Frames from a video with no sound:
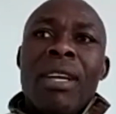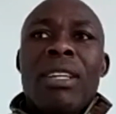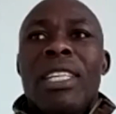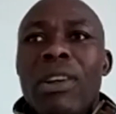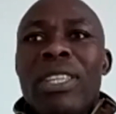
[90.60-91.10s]

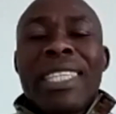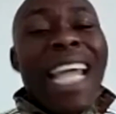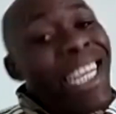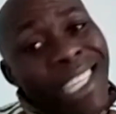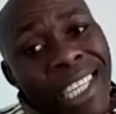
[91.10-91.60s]
there was
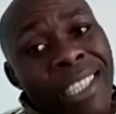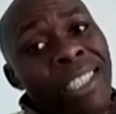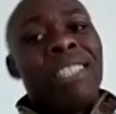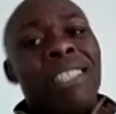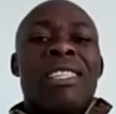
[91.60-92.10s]
tension,
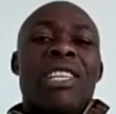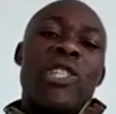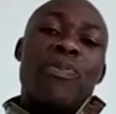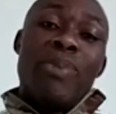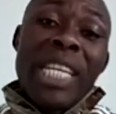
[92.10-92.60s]
there
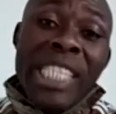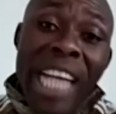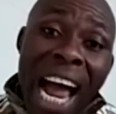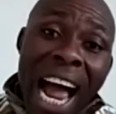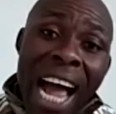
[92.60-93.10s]
was pressure
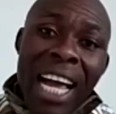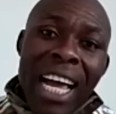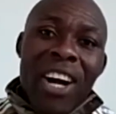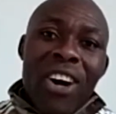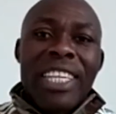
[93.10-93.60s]

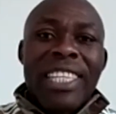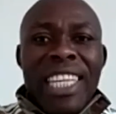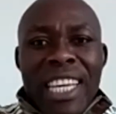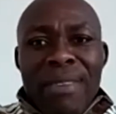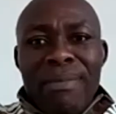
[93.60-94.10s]
on the
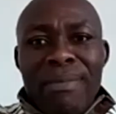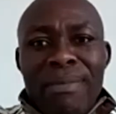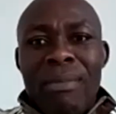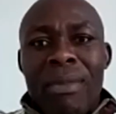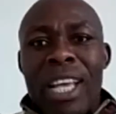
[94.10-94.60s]
team.
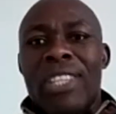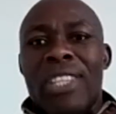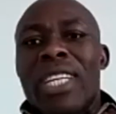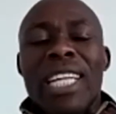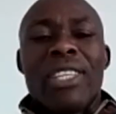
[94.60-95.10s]
It's
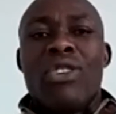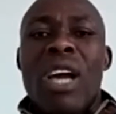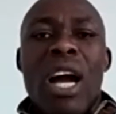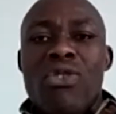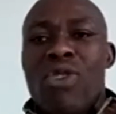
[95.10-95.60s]
not that
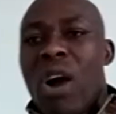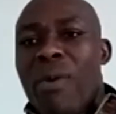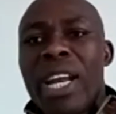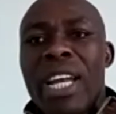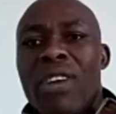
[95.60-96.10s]
you are
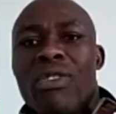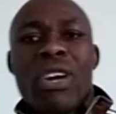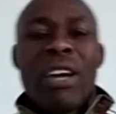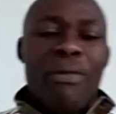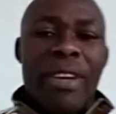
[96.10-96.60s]
winning and you got
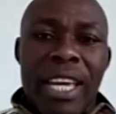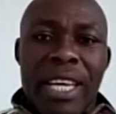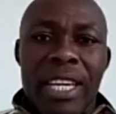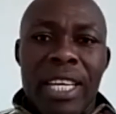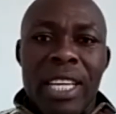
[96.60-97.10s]
that free kick.
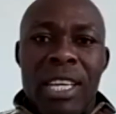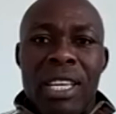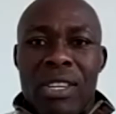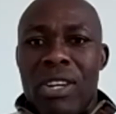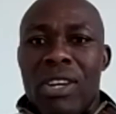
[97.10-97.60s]

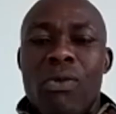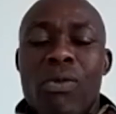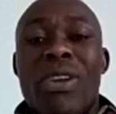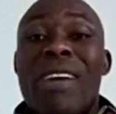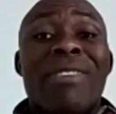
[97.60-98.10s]
You know, we could
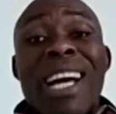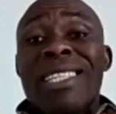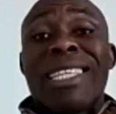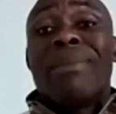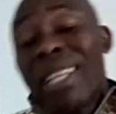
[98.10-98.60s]
have done
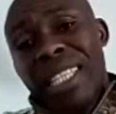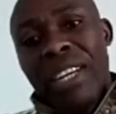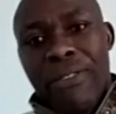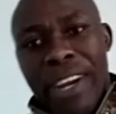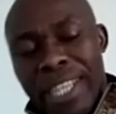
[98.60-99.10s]
something different,